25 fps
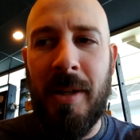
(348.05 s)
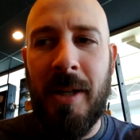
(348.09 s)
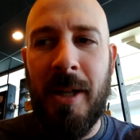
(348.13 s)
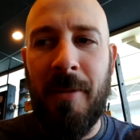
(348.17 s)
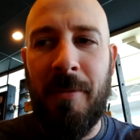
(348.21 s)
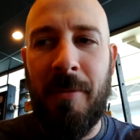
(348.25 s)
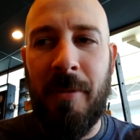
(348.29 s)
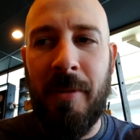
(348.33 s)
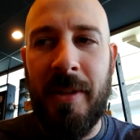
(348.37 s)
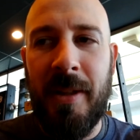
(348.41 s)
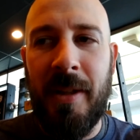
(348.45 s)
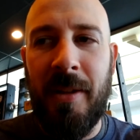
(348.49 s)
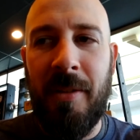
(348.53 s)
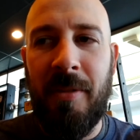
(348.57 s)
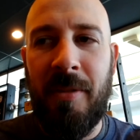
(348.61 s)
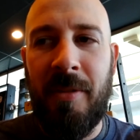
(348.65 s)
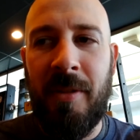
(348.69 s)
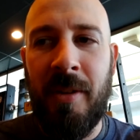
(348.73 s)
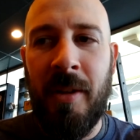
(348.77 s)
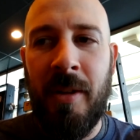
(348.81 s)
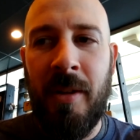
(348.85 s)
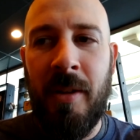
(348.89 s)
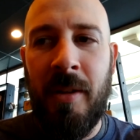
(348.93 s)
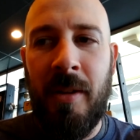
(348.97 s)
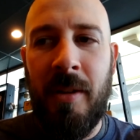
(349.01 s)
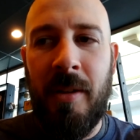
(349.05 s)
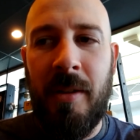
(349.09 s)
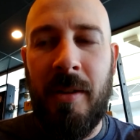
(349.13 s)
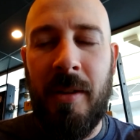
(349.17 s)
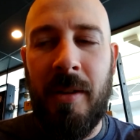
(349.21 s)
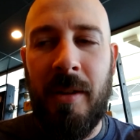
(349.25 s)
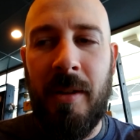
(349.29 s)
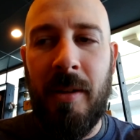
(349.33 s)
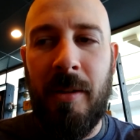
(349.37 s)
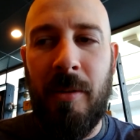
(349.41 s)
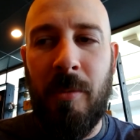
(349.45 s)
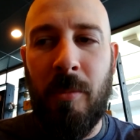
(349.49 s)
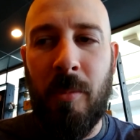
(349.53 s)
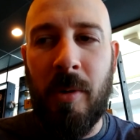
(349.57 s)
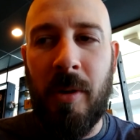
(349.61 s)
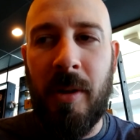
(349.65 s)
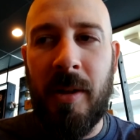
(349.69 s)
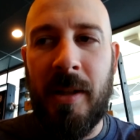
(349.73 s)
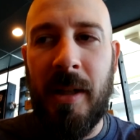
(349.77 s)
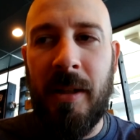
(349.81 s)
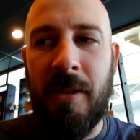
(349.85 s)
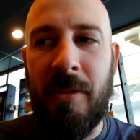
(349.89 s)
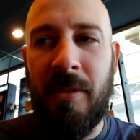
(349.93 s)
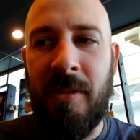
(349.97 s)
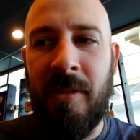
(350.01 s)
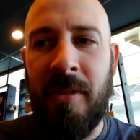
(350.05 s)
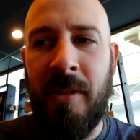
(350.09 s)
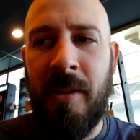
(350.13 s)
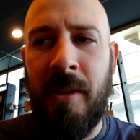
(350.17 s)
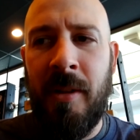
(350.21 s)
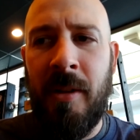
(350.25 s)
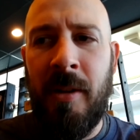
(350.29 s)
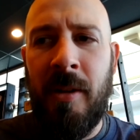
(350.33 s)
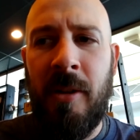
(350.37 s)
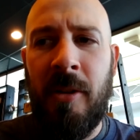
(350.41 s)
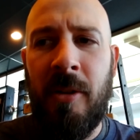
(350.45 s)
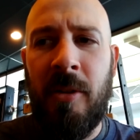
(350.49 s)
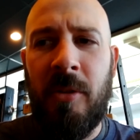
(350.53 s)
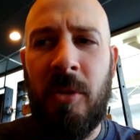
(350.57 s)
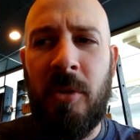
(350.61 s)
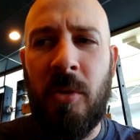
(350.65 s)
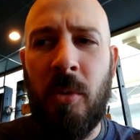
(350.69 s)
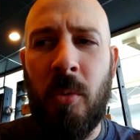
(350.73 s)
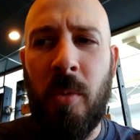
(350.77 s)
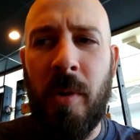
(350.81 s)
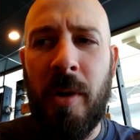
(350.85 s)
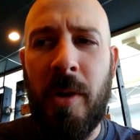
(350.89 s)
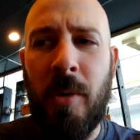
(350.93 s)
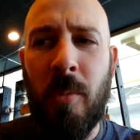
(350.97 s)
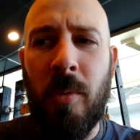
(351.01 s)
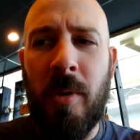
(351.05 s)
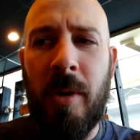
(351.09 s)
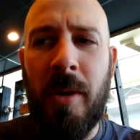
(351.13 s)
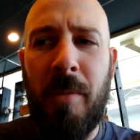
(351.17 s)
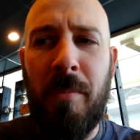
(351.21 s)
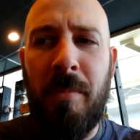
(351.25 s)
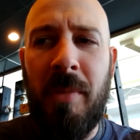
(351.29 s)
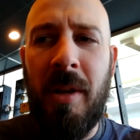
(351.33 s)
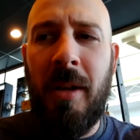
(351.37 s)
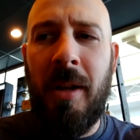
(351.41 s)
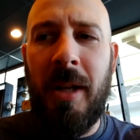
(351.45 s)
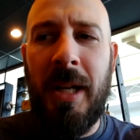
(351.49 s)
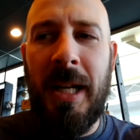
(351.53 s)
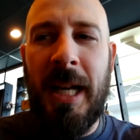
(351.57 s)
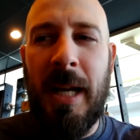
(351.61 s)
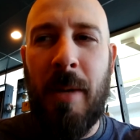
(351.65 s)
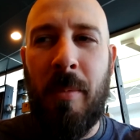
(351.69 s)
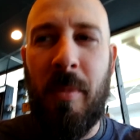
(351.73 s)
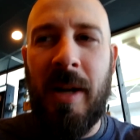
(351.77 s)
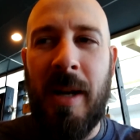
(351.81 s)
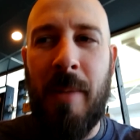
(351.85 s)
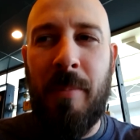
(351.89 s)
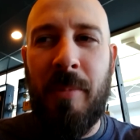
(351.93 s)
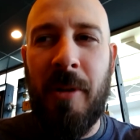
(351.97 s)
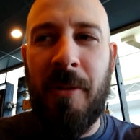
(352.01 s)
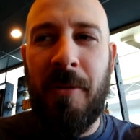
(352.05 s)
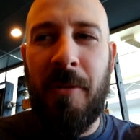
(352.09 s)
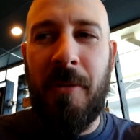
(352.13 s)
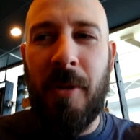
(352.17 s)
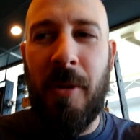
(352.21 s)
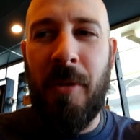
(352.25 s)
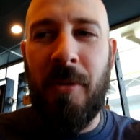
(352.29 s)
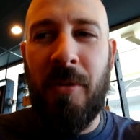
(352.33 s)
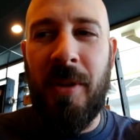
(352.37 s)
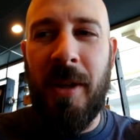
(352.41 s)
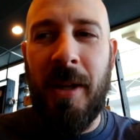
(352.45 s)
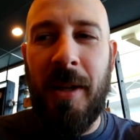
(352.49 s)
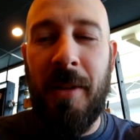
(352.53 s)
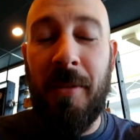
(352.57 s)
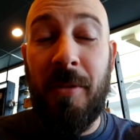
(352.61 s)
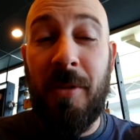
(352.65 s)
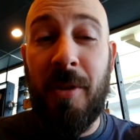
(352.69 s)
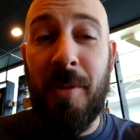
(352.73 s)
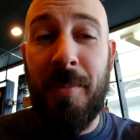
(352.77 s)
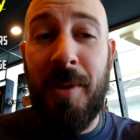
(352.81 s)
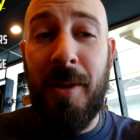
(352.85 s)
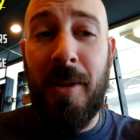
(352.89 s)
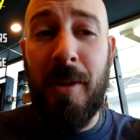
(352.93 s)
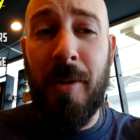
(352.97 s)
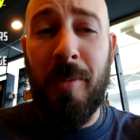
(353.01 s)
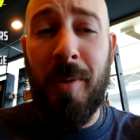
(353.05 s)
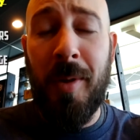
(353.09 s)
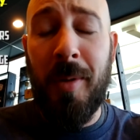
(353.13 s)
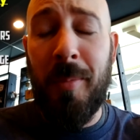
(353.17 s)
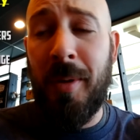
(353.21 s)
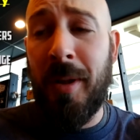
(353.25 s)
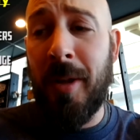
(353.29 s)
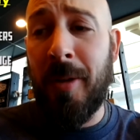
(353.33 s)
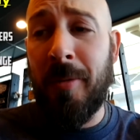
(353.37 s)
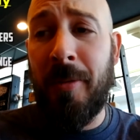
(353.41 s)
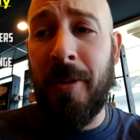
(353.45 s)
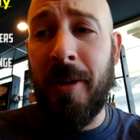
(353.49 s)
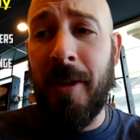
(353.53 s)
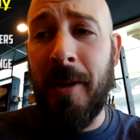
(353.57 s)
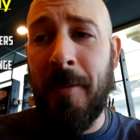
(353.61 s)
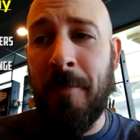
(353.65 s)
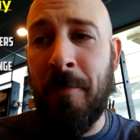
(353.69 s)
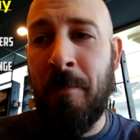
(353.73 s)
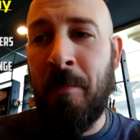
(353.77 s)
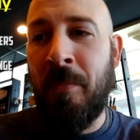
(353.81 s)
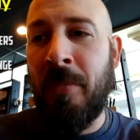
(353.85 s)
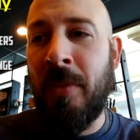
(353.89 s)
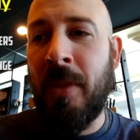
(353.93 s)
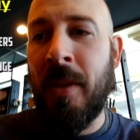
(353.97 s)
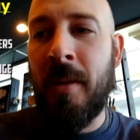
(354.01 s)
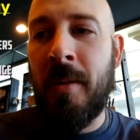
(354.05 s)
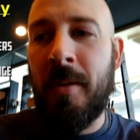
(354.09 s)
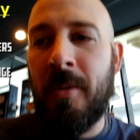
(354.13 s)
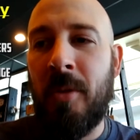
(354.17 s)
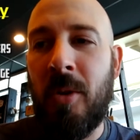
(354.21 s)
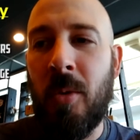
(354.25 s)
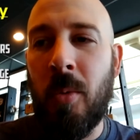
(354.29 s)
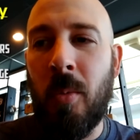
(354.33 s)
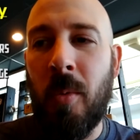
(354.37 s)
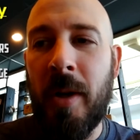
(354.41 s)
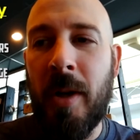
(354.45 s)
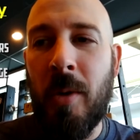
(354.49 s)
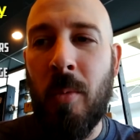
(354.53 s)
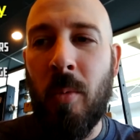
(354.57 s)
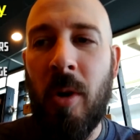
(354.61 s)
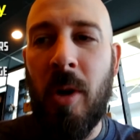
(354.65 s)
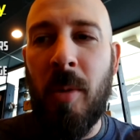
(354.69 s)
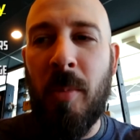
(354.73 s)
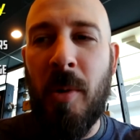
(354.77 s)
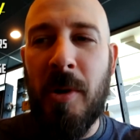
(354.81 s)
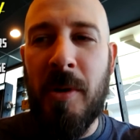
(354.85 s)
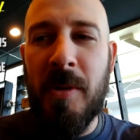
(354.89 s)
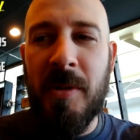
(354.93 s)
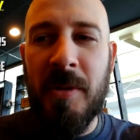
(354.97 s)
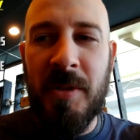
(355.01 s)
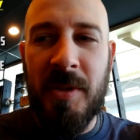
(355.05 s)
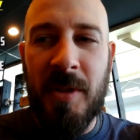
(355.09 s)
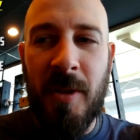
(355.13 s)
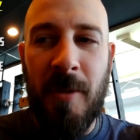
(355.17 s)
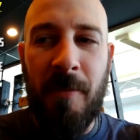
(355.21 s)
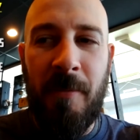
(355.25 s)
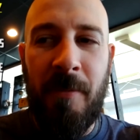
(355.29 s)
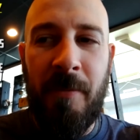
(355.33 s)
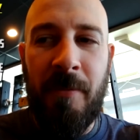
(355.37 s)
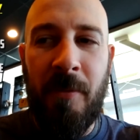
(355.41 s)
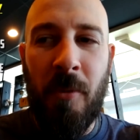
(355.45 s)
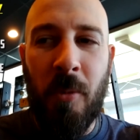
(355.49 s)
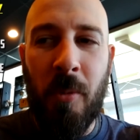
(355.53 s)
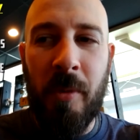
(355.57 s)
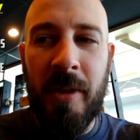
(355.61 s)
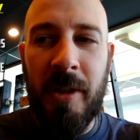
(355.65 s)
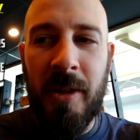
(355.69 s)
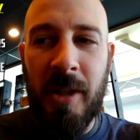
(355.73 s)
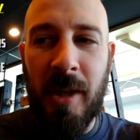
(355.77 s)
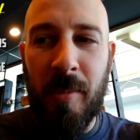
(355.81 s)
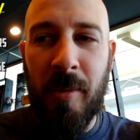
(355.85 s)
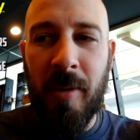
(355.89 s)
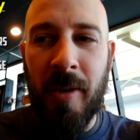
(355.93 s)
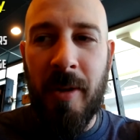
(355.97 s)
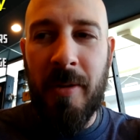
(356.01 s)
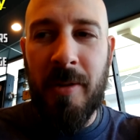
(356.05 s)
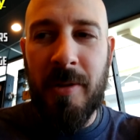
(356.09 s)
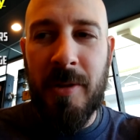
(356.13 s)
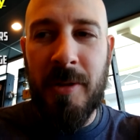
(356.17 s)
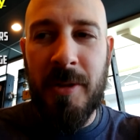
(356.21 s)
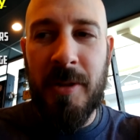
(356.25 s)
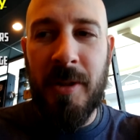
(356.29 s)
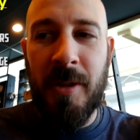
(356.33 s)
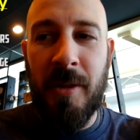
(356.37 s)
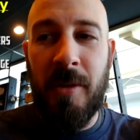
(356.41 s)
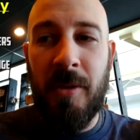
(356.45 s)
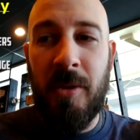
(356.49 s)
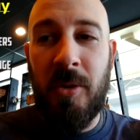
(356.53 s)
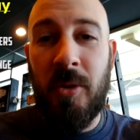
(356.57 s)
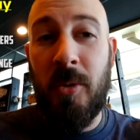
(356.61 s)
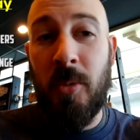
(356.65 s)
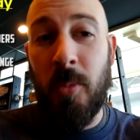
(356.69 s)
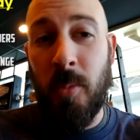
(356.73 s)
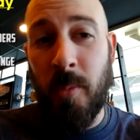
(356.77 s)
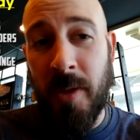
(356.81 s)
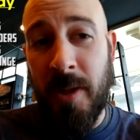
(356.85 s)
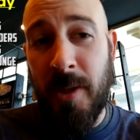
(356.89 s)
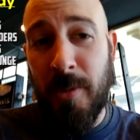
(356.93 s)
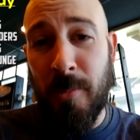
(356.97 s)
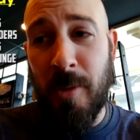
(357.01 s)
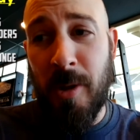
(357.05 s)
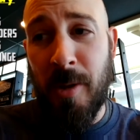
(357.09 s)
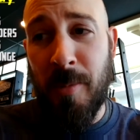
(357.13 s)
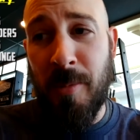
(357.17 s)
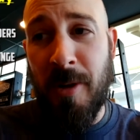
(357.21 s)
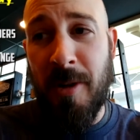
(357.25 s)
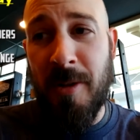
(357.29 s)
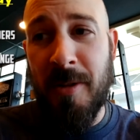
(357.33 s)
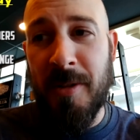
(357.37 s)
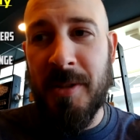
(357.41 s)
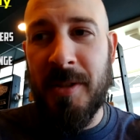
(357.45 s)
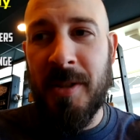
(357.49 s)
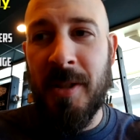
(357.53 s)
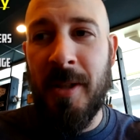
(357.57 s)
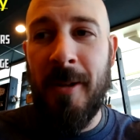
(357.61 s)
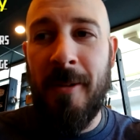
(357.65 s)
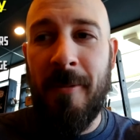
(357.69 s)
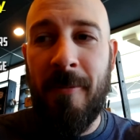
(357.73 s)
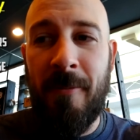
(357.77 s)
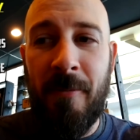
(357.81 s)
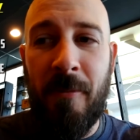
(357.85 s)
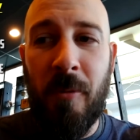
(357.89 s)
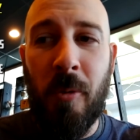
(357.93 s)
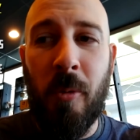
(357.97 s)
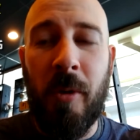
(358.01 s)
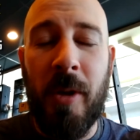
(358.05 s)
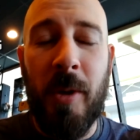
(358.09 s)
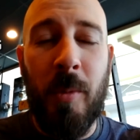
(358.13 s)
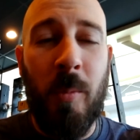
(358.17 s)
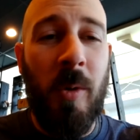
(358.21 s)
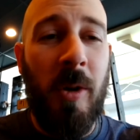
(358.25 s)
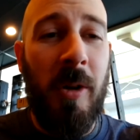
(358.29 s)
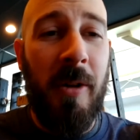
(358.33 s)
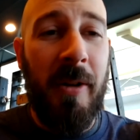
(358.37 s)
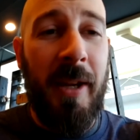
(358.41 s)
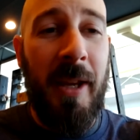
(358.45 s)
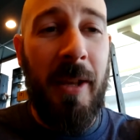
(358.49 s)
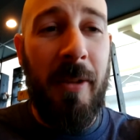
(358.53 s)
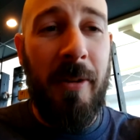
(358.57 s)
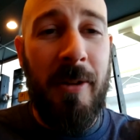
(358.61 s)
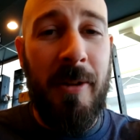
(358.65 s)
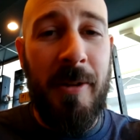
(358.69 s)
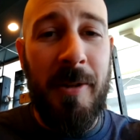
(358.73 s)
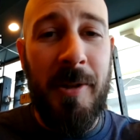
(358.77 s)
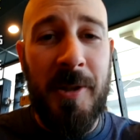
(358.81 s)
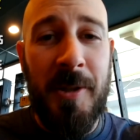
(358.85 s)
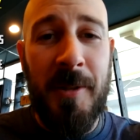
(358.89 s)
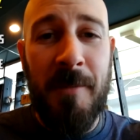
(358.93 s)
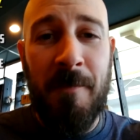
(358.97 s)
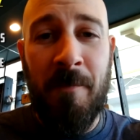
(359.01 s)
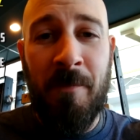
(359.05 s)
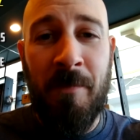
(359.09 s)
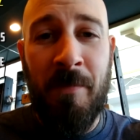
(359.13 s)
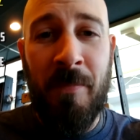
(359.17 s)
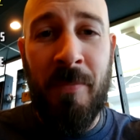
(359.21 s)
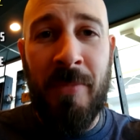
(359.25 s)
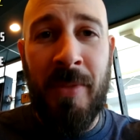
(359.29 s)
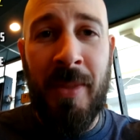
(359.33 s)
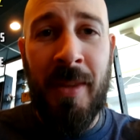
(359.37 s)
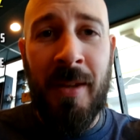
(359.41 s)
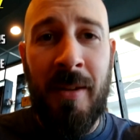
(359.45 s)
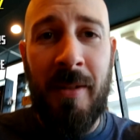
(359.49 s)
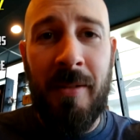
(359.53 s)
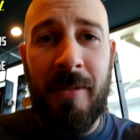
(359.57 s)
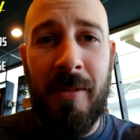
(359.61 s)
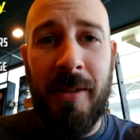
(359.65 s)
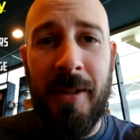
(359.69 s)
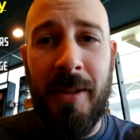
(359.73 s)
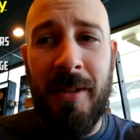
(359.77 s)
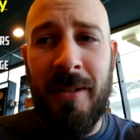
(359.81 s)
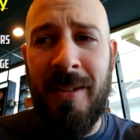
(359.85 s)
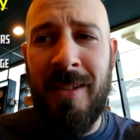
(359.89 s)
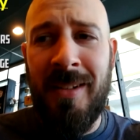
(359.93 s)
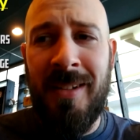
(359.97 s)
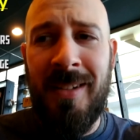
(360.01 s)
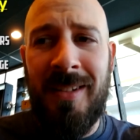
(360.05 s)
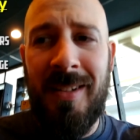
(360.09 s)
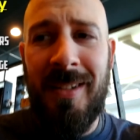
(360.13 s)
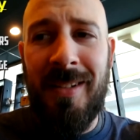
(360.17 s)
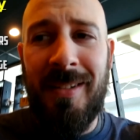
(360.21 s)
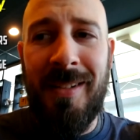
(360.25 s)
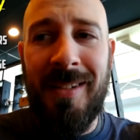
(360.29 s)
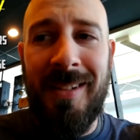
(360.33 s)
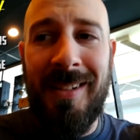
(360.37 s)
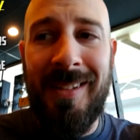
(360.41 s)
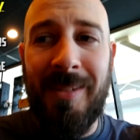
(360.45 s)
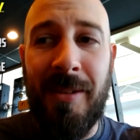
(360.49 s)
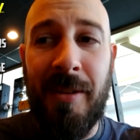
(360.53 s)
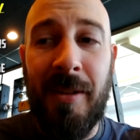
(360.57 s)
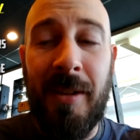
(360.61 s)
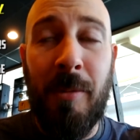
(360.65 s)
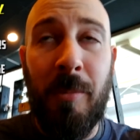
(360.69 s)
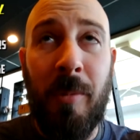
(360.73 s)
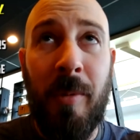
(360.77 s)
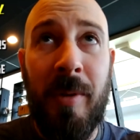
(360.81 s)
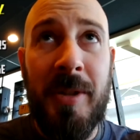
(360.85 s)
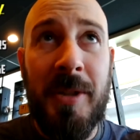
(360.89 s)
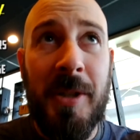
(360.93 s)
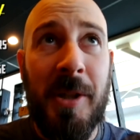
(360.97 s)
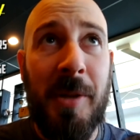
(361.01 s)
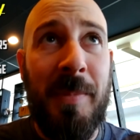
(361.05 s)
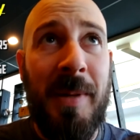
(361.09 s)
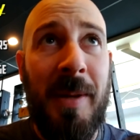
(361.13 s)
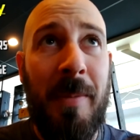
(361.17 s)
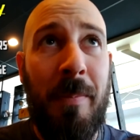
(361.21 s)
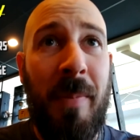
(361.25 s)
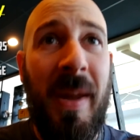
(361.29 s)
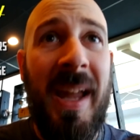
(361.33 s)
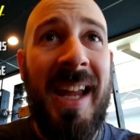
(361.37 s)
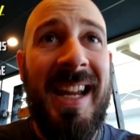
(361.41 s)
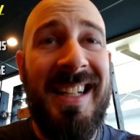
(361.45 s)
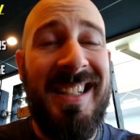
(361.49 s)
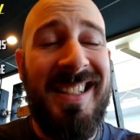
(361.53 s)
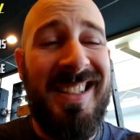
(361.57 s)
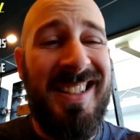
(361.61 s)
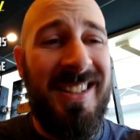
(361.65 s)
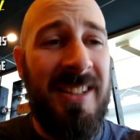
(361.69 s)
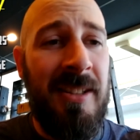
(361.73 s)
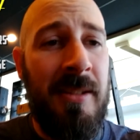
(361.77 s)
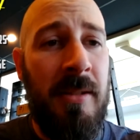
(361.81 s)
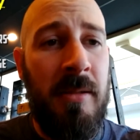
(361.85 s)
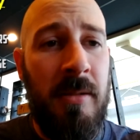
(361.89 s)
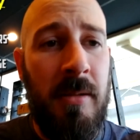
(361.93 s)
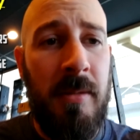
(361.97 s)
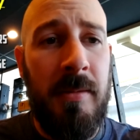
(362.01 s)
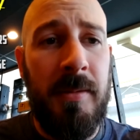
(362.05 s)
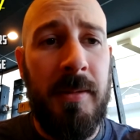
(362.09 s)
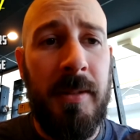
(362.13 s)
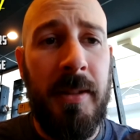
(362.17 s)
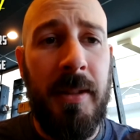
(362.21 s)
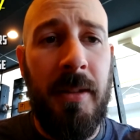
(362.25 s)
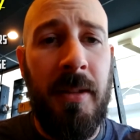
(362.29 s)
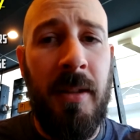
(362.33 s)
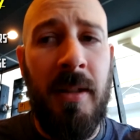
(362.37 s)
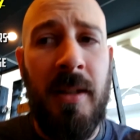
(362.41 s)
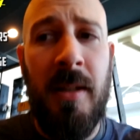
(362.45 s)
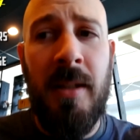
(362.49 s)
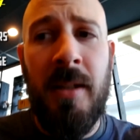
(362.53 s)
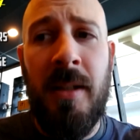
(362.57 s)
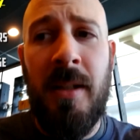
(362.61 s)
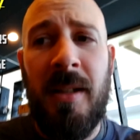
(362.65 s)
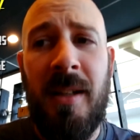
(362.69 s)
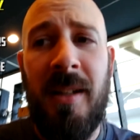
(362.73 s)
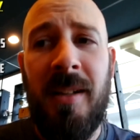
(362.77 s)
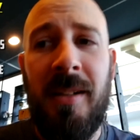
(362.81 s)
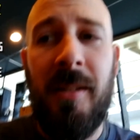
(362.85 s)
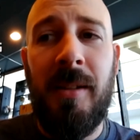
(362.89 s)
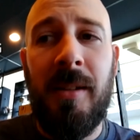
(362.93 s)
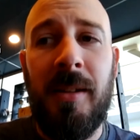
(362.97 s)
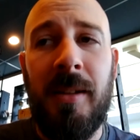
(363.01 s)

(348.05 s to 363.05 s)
Keeping that in mind for these workouts. 21-minute AMRAP on Thursday. It's going to be a good one to bring a friend. 20 wall balls, 40 double unders, 20 wall balls, 40 walking lunge. Right. Again, when we talk about pace, right?